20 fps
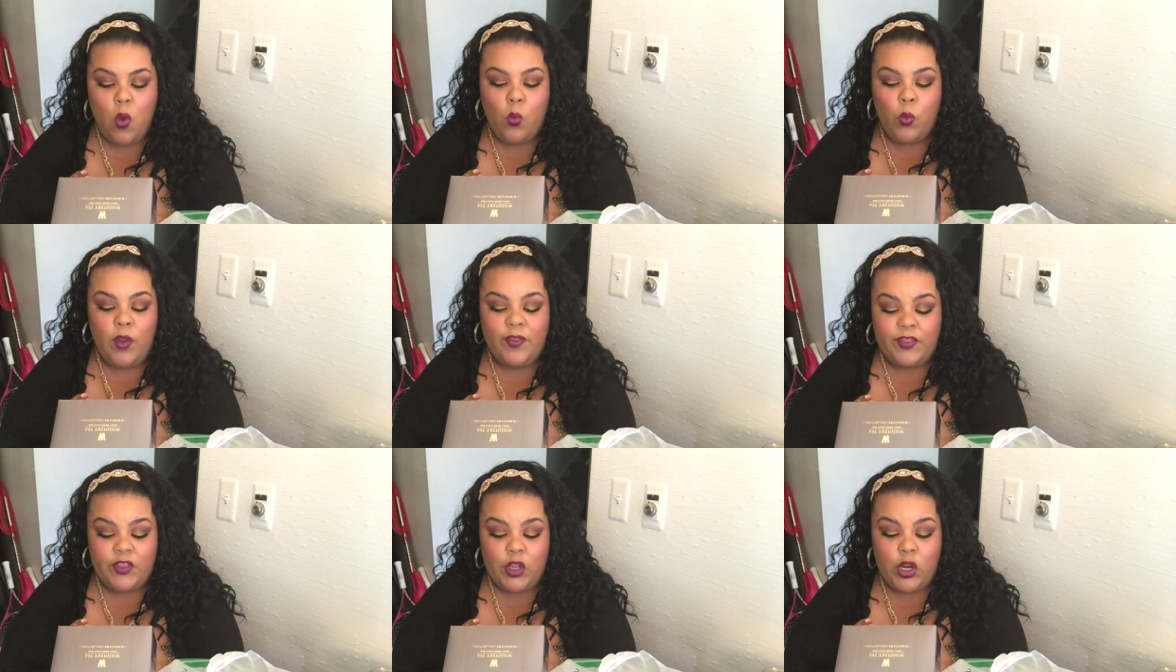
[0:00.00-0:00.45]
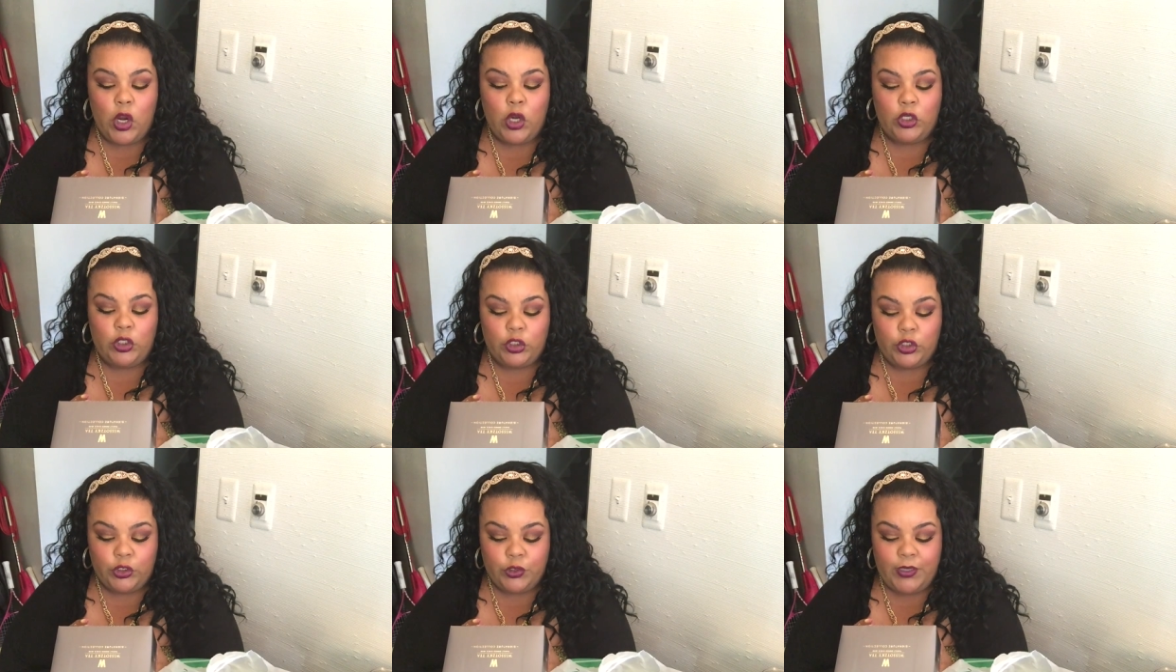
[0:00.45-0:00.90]
with the
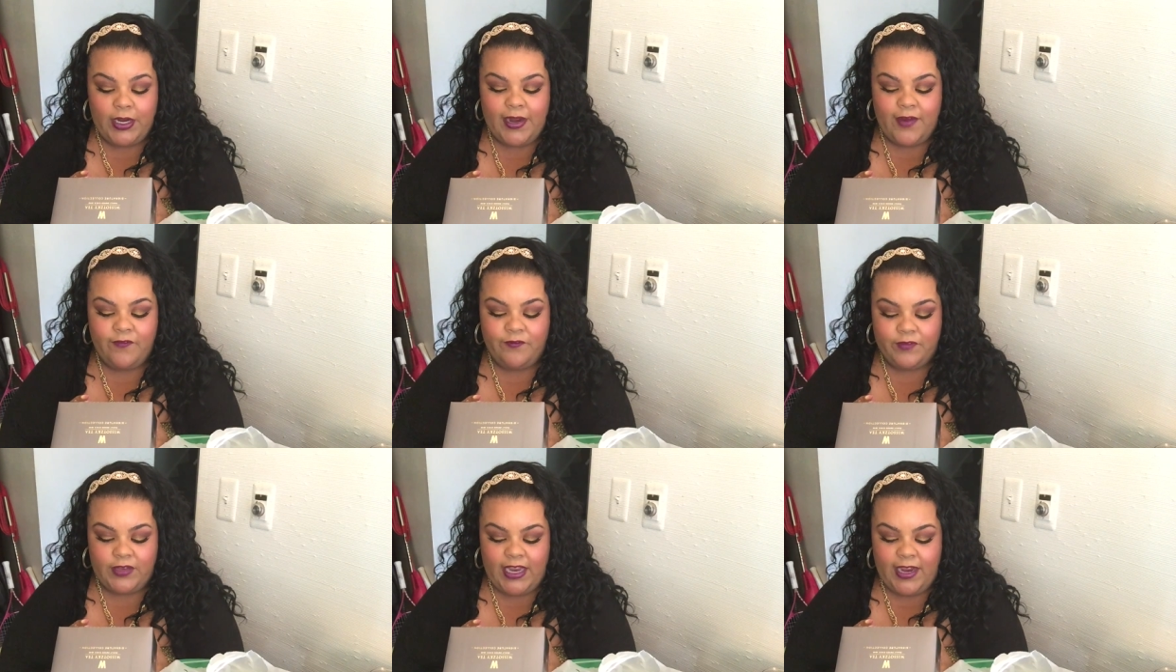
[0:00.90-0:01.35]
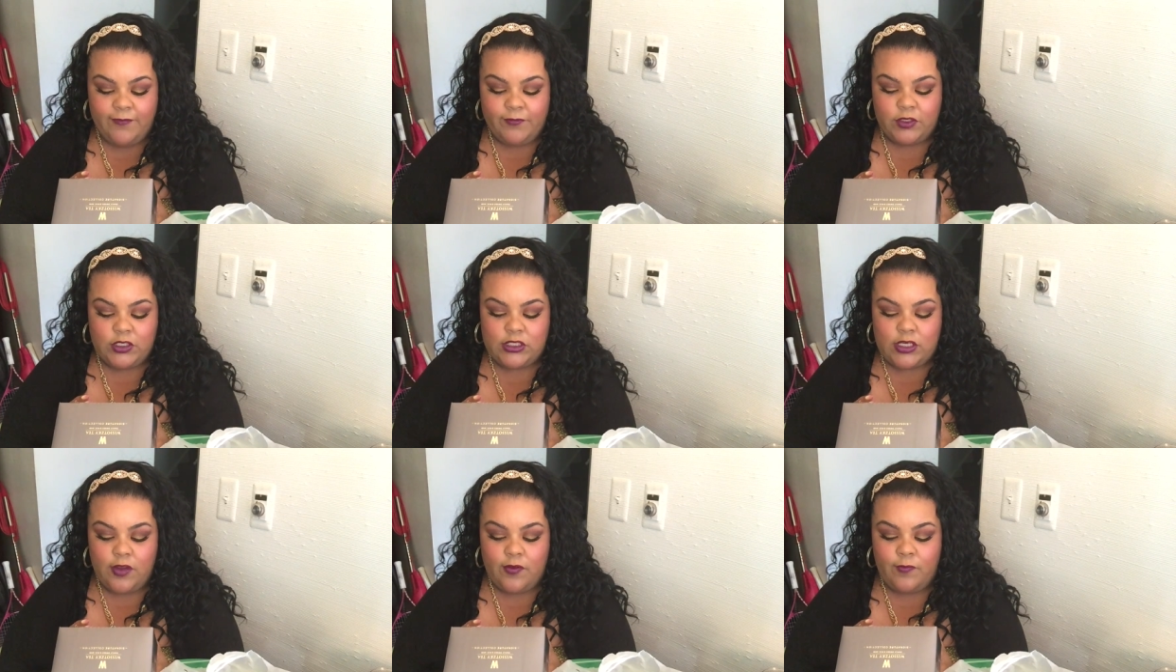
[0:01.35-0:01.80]
alluring
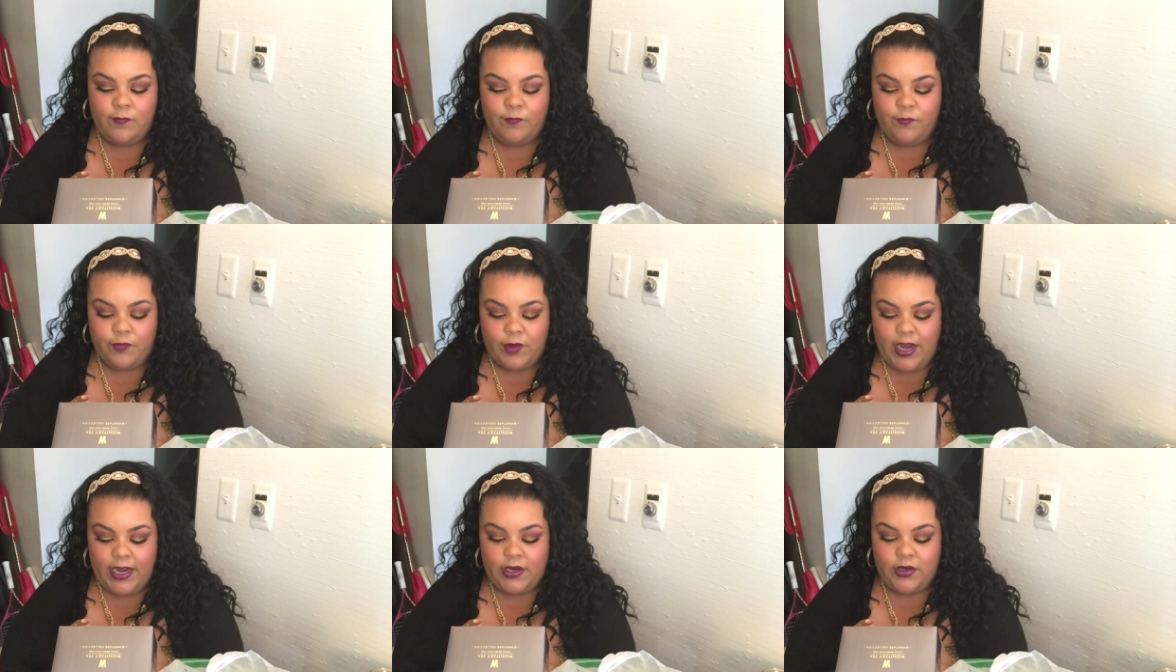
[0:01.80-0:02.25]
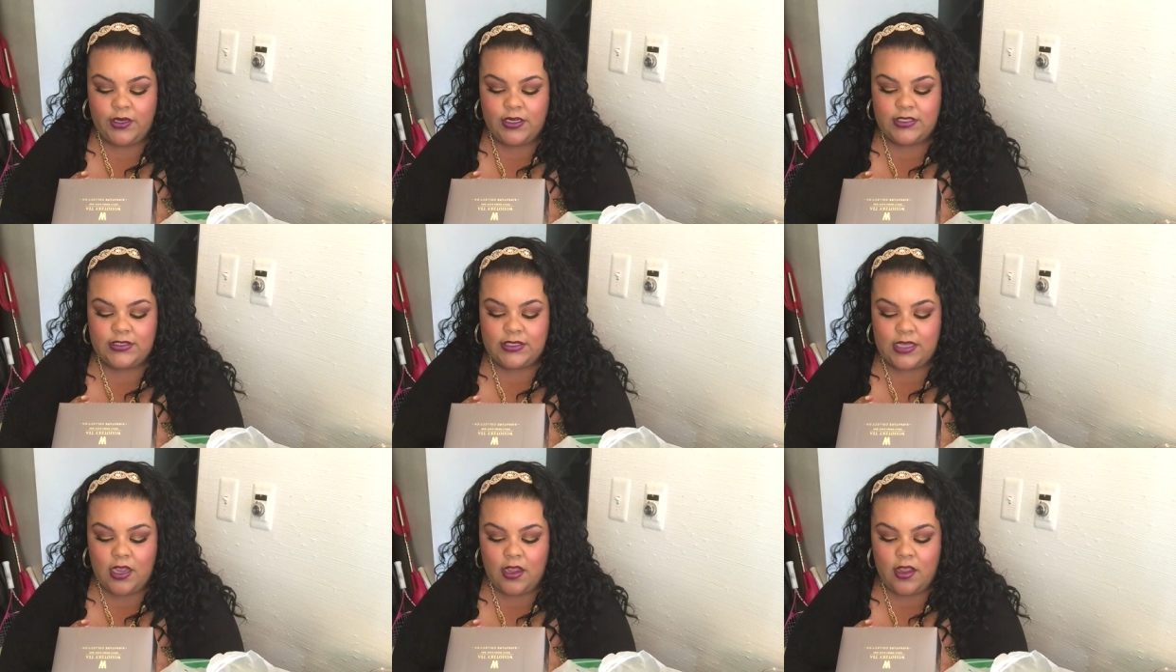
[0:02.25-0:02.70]
flavors and
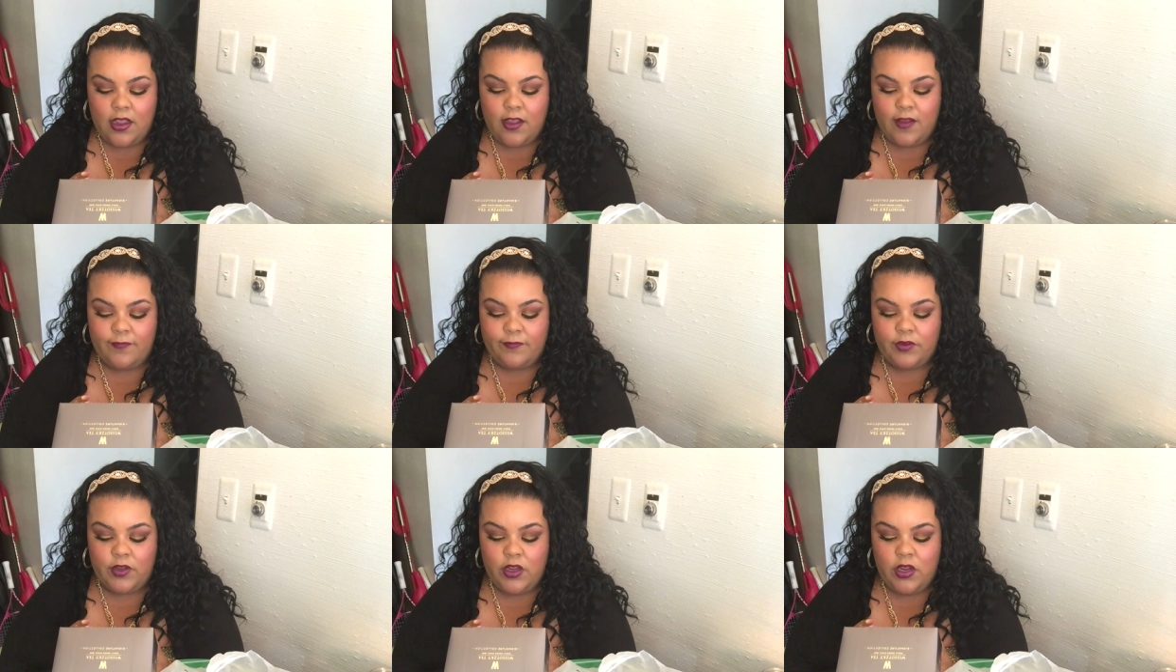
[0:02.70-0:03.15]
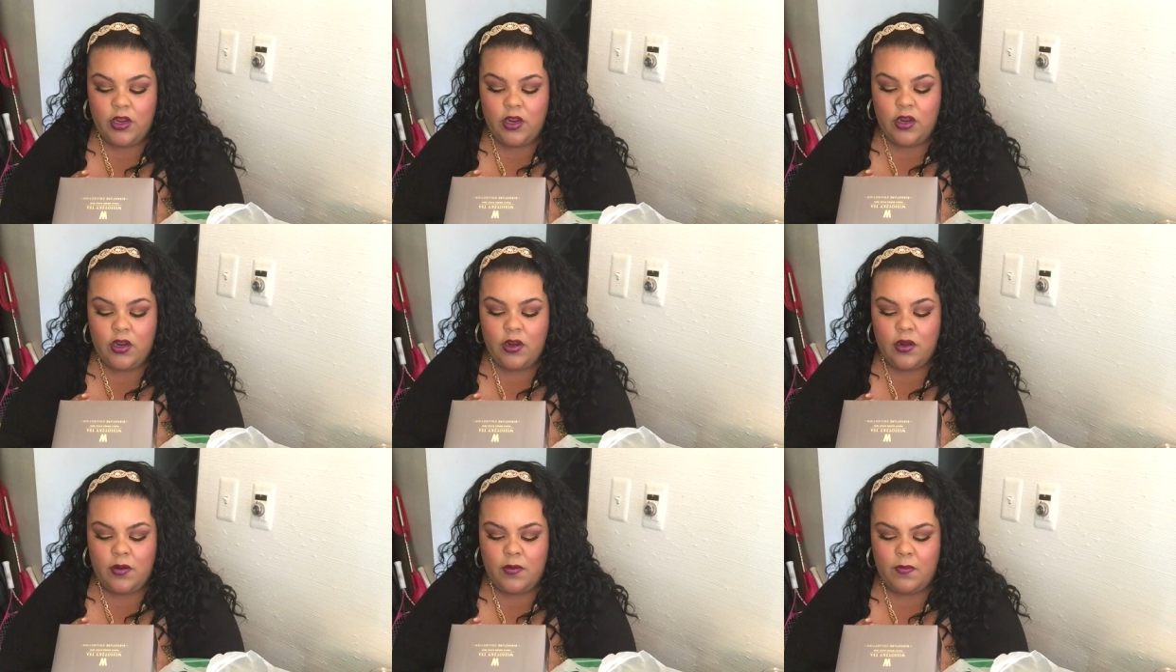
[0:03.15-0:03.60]
fragrance of
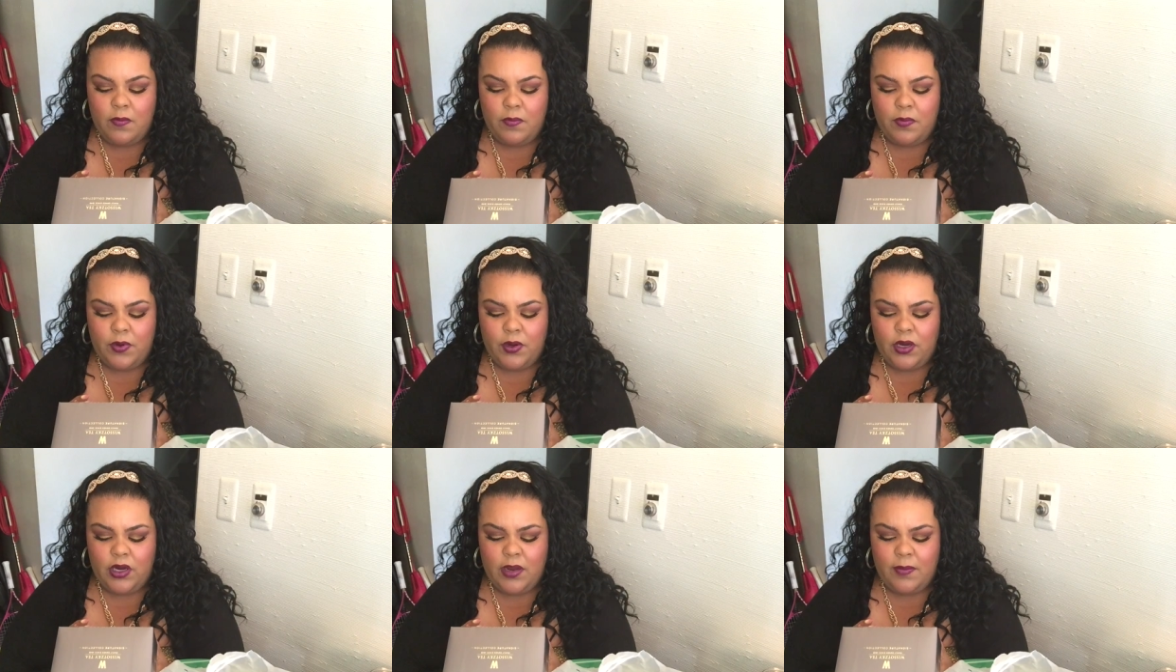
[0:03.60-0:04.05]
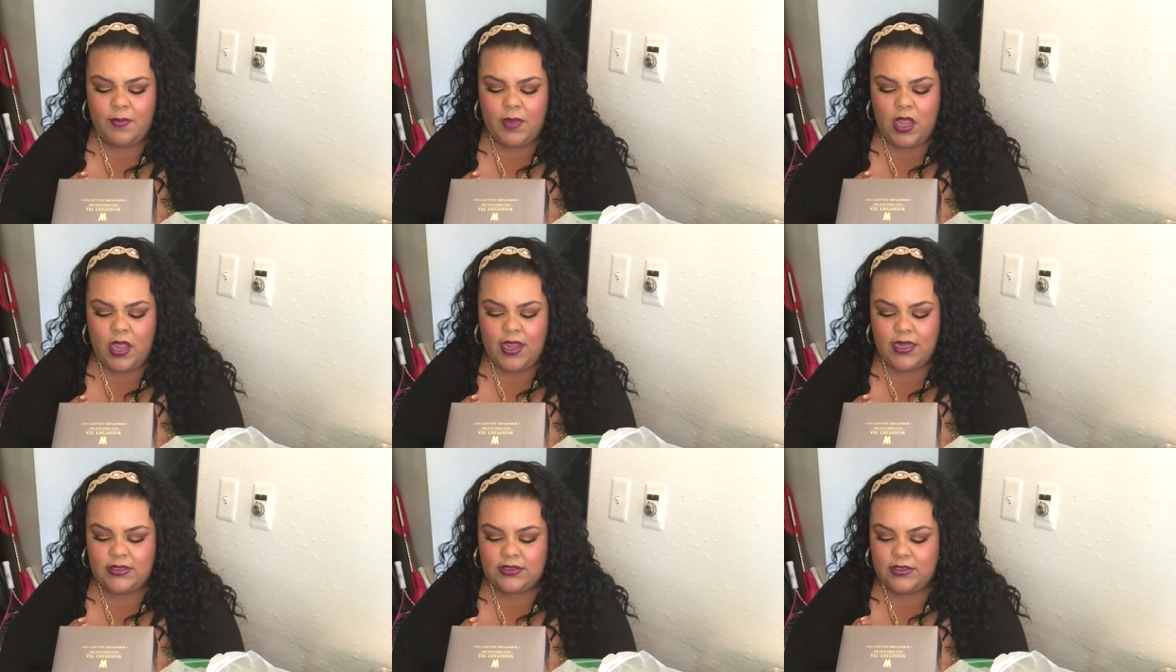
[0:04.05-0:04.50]

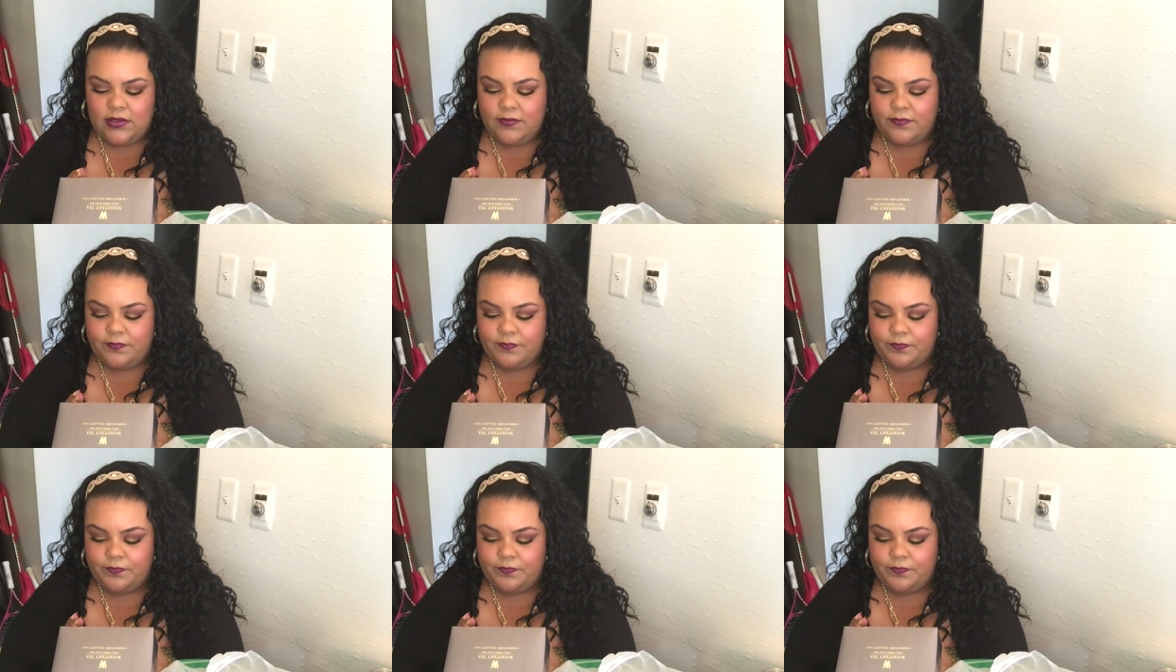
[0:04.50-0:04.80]
bergamot.